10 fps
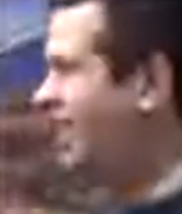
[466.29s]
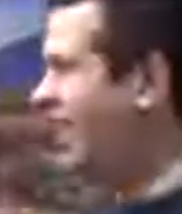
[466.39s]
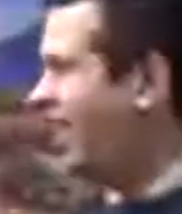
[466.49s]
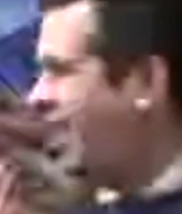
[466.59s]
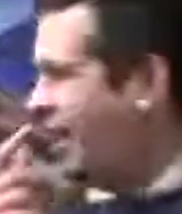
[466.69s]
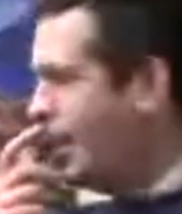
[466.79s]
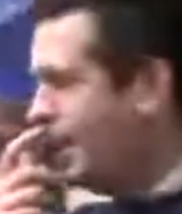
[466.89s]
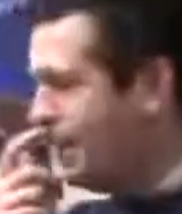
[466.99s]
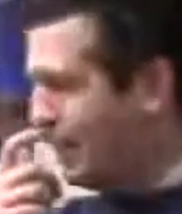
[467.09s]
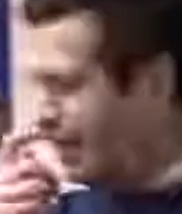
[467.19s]

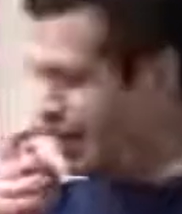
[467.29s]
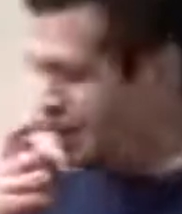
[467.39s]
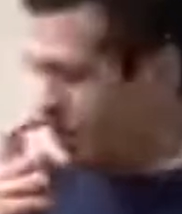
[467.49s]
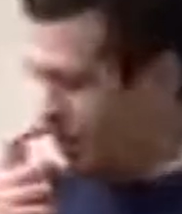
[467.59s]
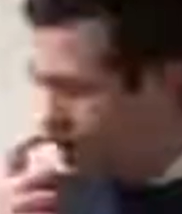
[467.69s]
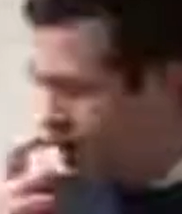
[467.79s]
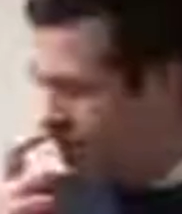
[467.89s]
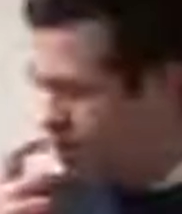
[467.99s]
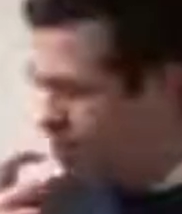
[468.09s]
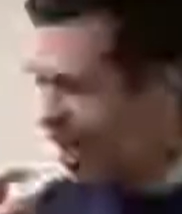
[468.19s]
And so here
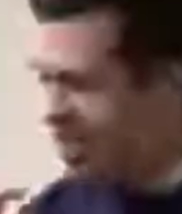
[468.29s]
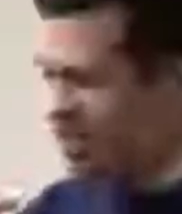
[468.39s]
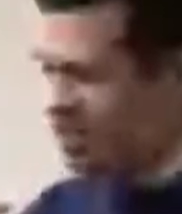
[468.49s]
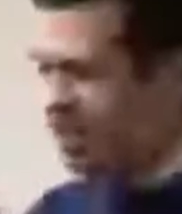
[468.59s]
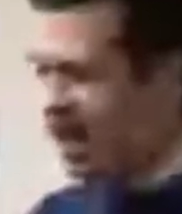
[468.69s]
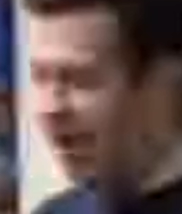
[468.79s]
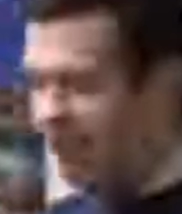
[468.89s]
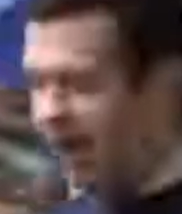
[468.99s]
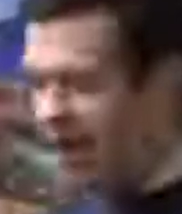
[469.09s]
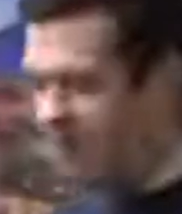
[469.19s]
in this passage, not
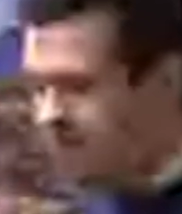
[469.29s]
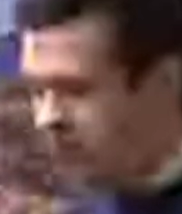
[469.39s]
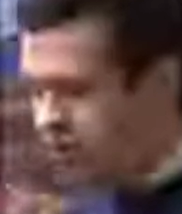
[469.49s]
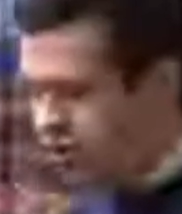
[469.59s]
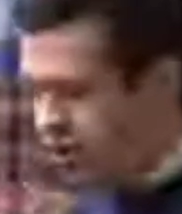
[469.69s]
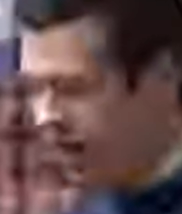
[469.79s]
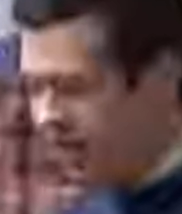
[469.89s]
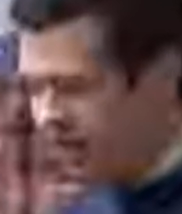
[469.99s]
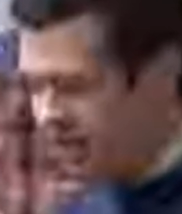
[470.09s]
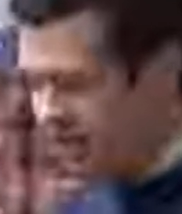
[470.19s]
about
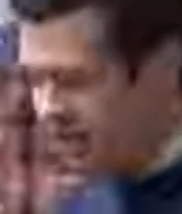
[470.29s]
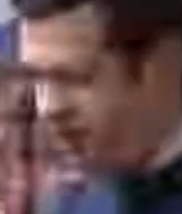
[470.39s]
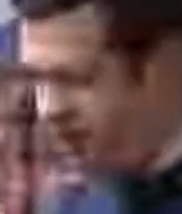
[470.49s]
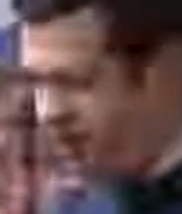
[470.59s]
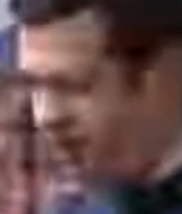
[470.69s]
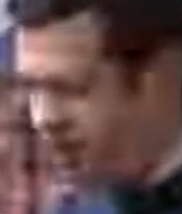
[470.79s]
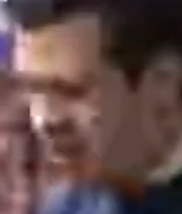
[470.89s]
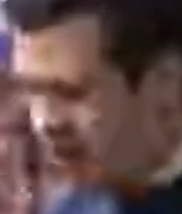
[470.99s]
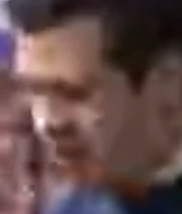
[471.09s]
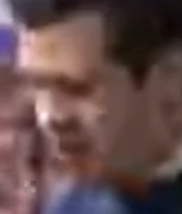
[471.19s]
trying to get the
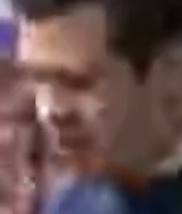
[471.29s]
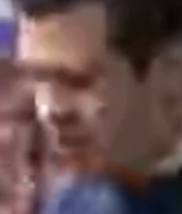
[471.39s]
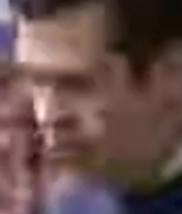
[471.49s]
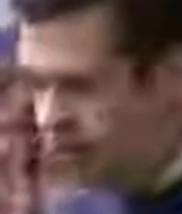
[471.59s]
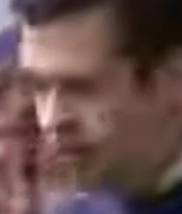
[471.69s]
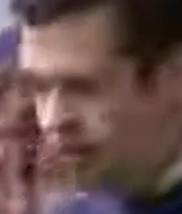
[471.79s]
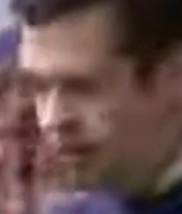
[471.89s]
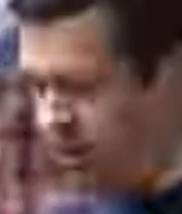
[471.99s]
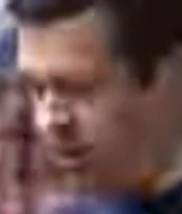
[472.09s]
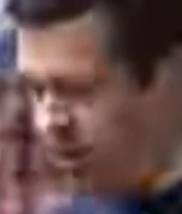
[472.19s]
ear of the Lord or
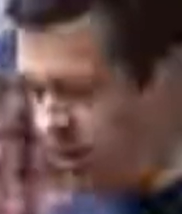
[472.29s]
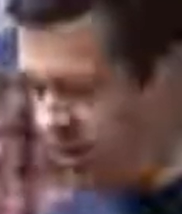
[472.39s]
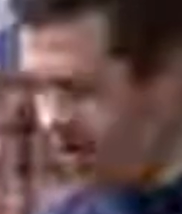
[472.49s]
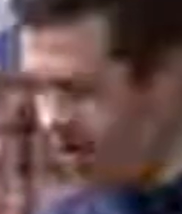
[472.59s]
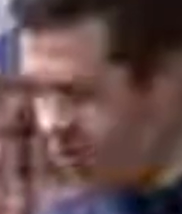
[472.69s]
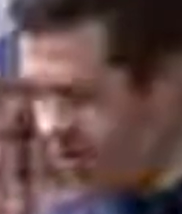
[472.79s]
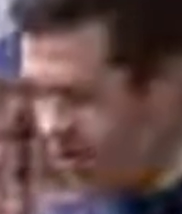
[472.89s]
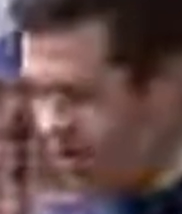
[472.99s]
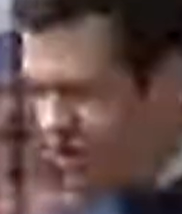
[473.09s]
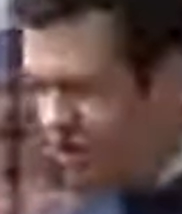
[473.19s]
to hear his petition.